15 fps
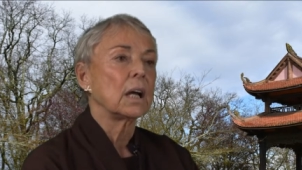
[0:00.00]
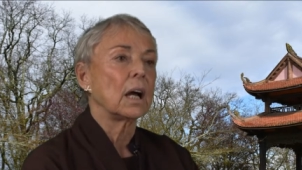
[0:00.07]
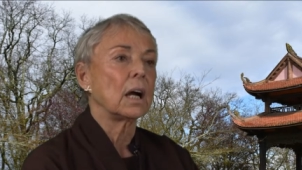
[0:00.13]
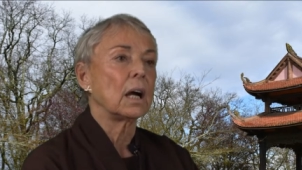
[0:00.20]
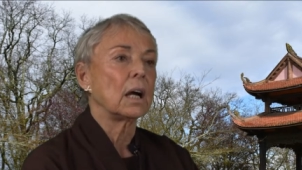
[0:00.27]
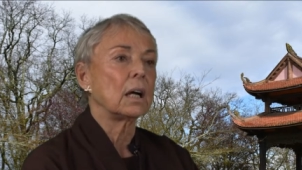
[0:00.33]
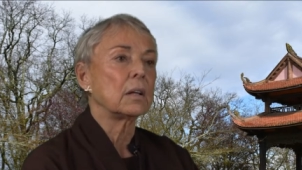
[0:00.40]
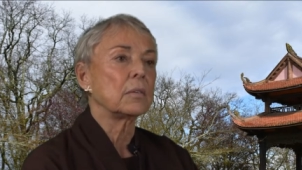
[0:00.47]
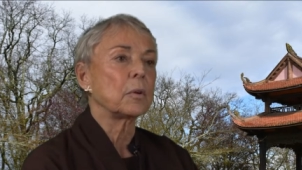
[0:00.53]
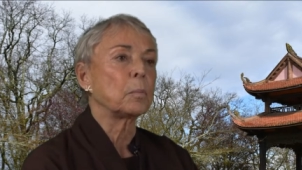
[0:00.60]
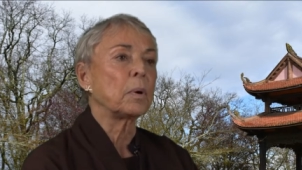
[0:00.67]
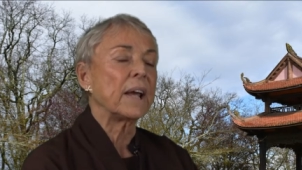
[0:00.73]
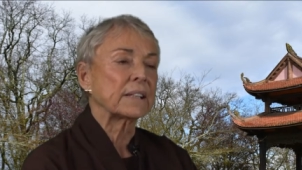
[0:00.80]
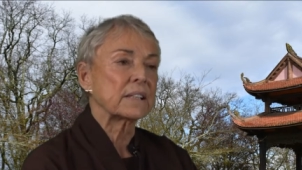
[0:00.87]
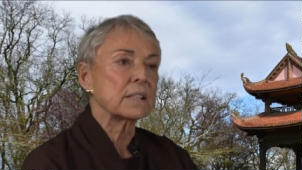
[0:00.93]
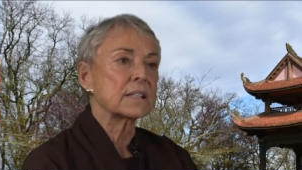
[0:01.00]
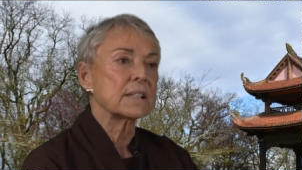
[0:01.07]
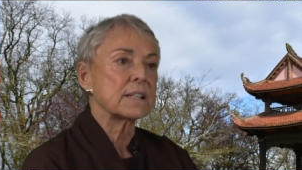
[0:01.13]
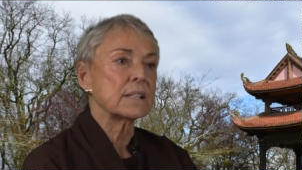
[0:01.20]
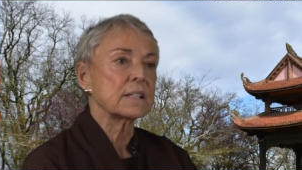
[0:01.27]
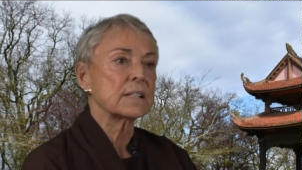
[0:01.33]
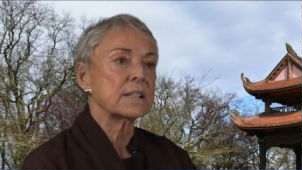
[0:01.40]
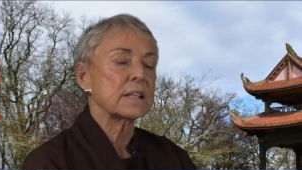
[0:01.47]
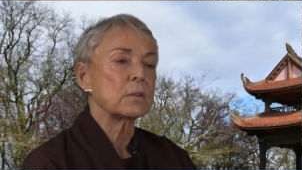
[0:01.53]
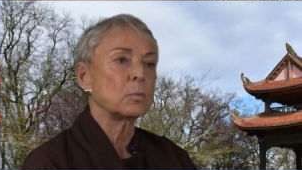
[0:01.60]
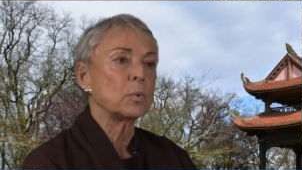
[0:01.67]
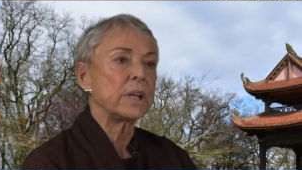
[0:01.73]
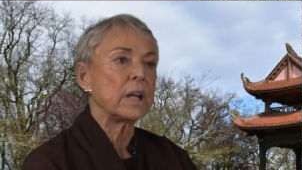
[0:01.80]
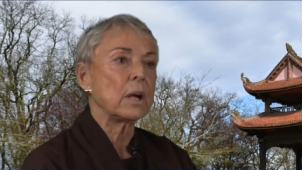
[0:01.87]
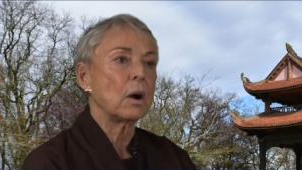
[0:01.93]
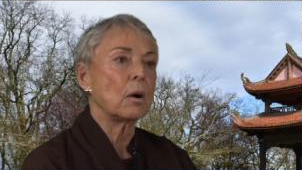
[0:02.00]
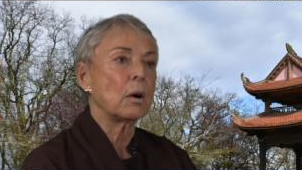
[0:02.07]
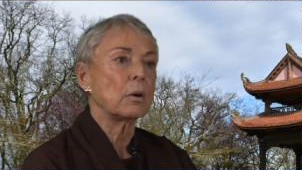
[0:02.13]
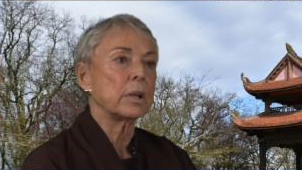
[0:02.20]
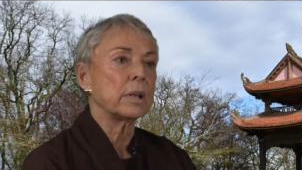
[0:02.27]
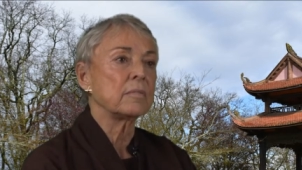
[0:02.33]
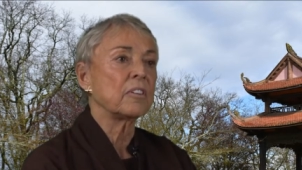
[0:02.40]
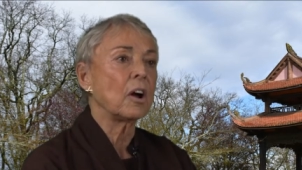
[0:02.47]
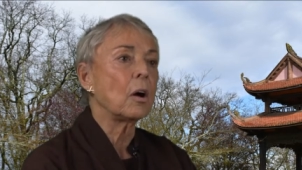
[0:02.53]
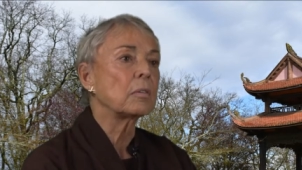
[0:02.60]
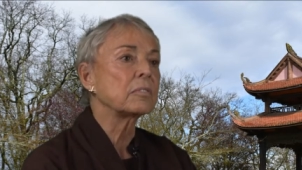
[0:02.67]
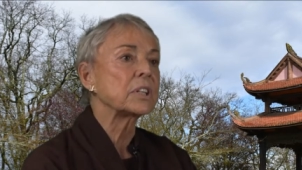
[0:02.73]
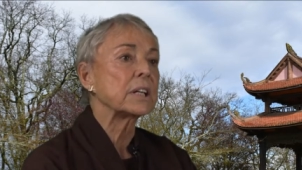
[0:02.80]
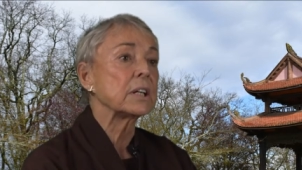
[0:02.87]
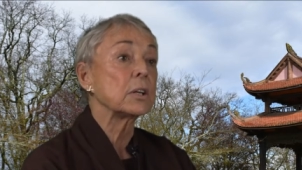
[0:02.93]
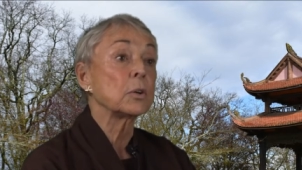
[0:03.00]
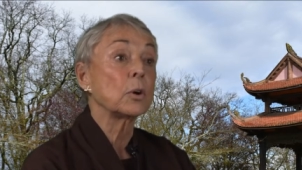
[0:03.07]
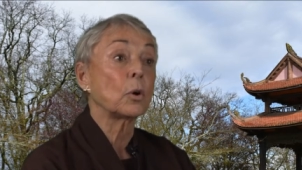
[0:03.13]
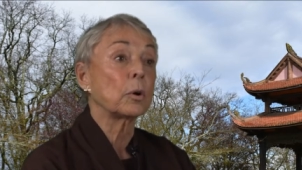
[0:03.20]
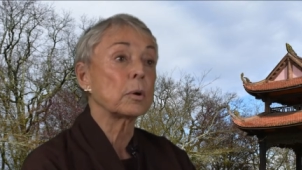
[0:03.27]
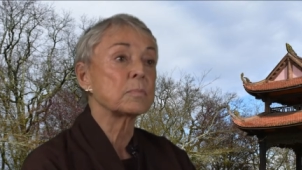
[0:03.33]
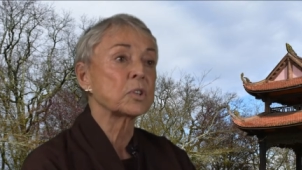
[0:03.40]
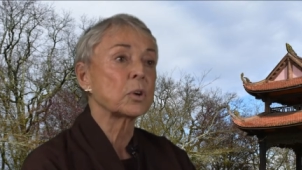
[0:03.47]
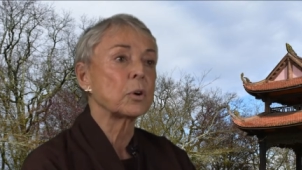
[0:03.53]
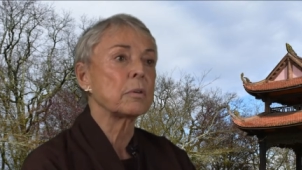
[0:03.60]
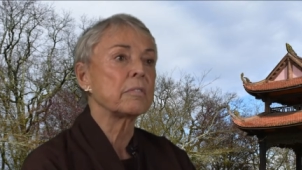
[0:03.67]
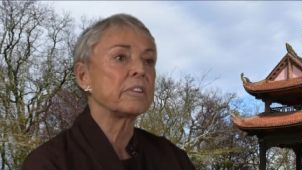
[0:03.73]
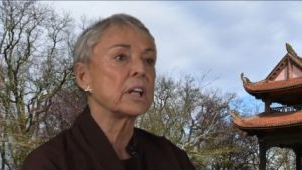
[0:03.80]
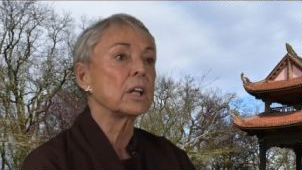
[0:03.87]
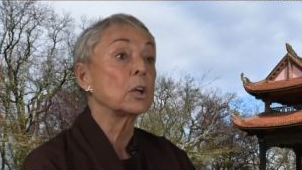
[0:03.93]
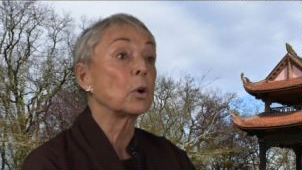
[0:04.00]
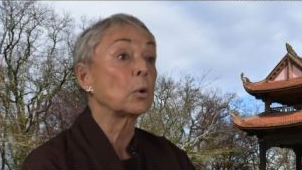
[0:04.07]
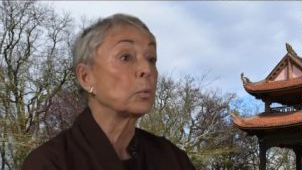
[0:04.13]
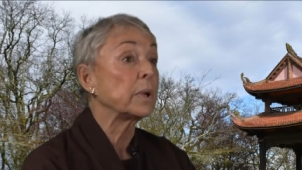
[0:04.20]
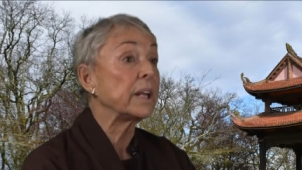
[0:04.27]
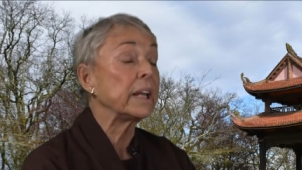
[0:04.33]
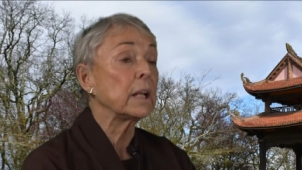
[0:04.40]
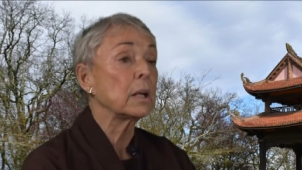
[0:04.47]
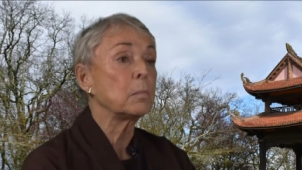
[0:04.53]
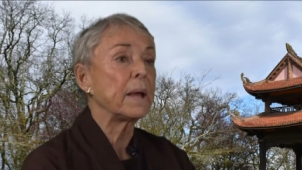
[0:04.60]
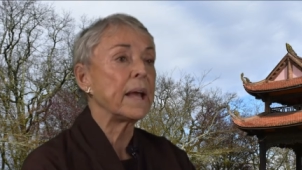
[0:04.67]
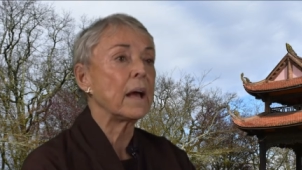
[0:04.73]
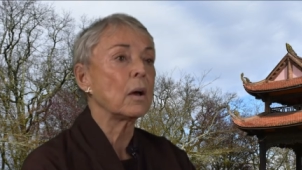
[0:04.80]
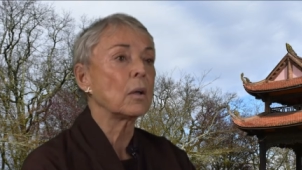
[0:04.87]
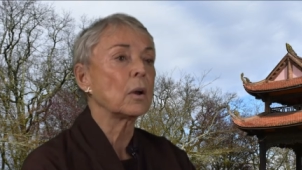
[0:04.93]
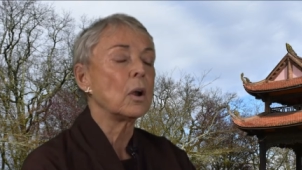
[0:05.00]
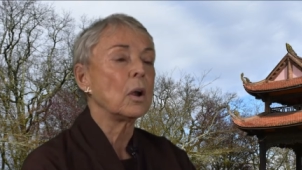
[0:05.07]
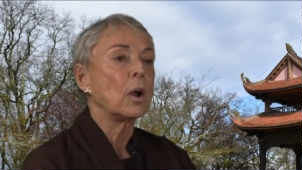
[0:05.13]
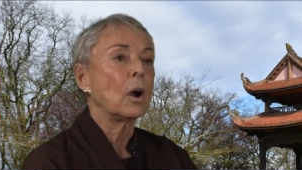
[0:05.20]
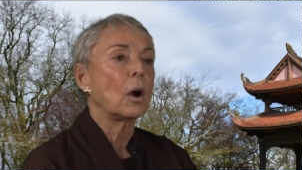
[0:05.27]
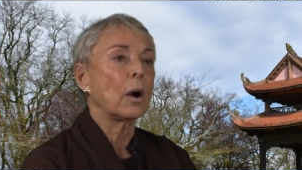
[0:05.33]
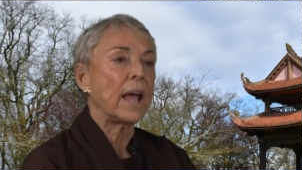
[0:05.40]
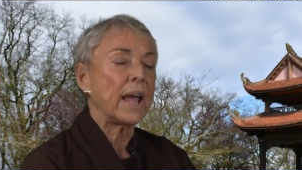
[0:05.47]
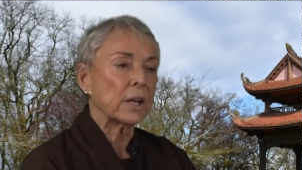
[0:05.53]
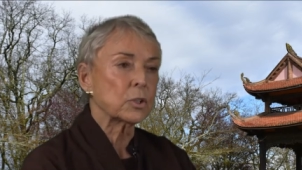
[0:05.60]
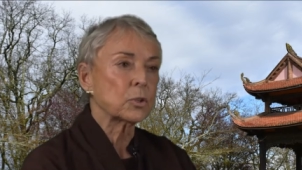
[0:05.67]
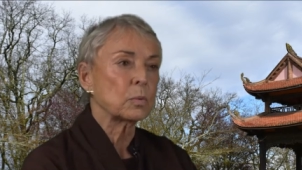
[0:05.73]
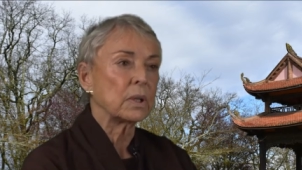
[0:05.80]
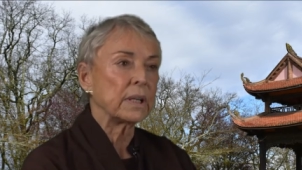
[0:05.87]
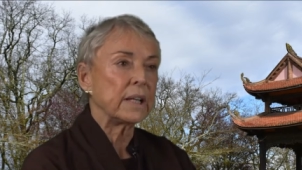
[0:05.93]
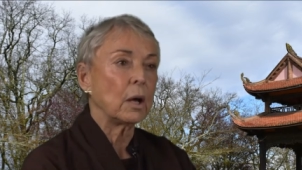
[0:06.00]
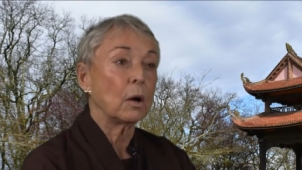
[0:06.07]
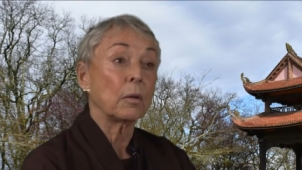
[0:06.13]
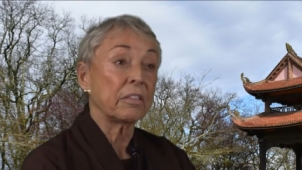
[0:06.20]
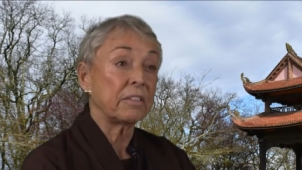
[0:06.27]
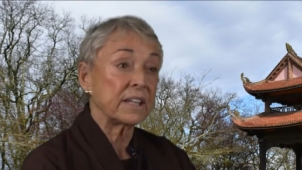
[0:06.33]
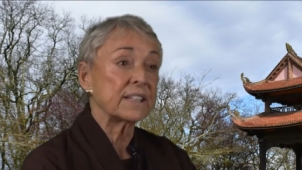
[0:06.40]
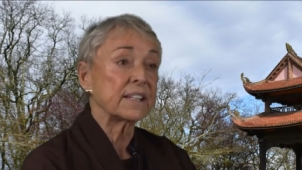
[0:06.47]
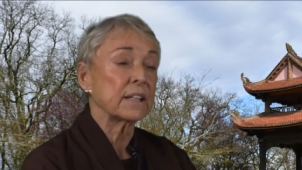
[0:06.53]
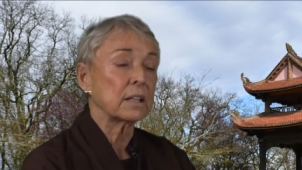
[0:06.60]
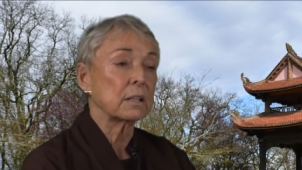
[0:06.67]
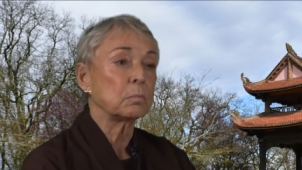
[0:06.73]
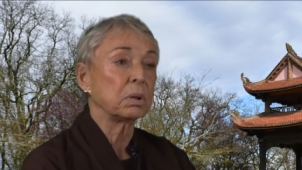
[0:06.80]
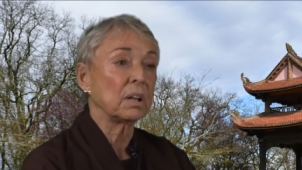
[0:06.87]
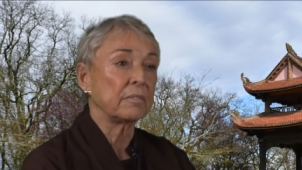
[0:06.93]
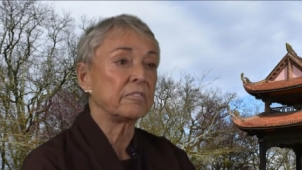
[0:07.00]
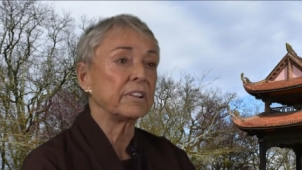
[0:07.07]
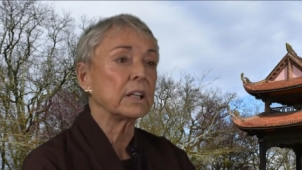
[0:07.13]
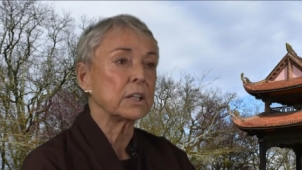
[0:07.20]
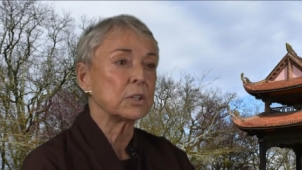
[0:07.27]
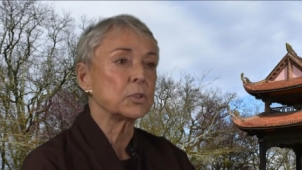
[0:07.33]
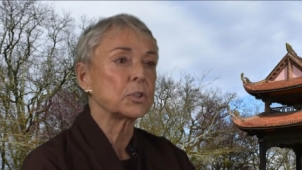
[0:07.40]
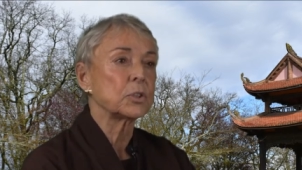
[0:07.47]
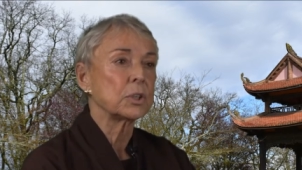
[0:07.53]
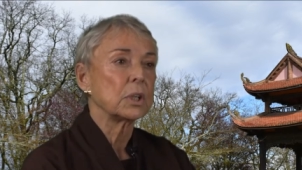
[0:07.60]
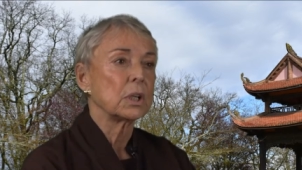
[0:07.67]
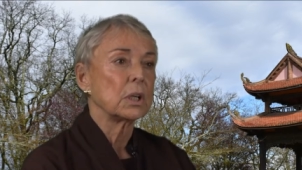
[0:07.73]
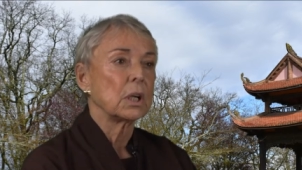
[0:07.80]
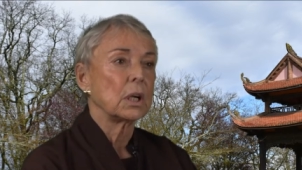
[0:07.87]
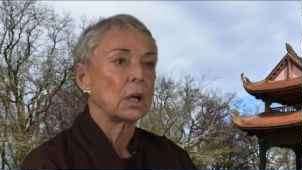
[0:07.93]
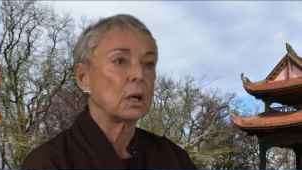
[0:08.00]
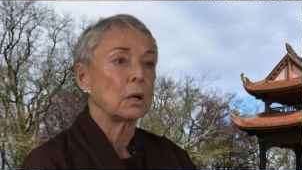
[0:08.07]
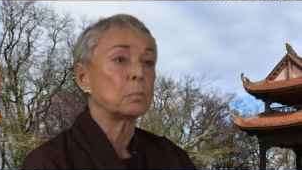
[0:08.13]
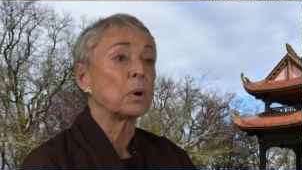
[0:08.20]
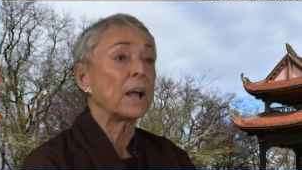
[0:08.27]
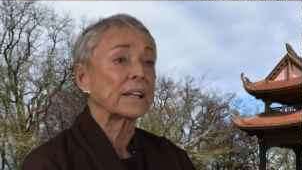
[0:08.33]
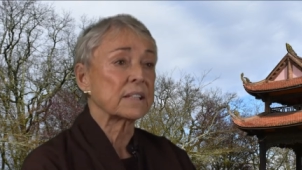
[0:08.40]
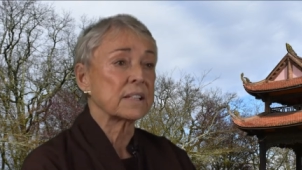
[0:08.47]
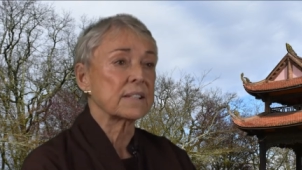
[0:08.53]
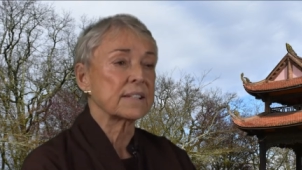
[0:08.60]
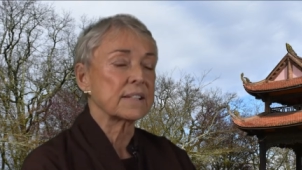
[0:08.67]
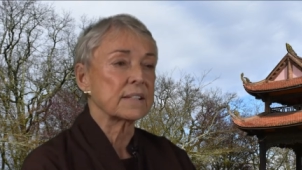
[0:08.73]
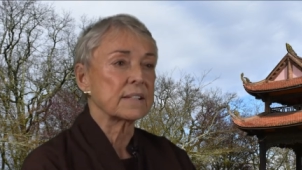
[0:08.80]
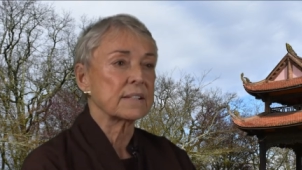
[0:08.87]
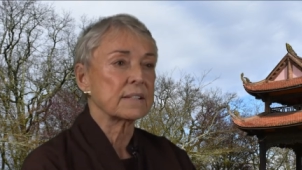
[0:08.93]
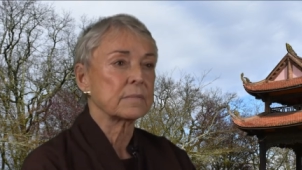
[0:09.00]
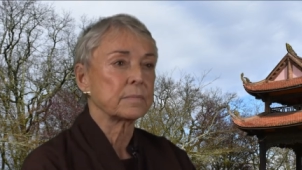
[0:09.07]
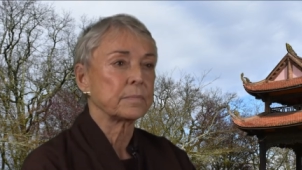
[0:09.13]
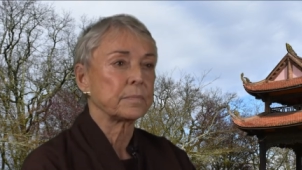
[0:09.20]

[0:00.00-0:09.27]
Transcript: uh, the practices that we are involved in or observing or reading about are actually authentic Plum Village uh, practices?